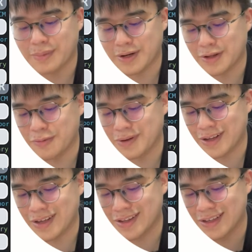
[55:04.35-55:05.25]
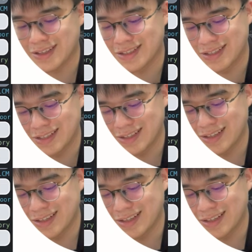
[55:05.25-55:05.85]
going to duplicate this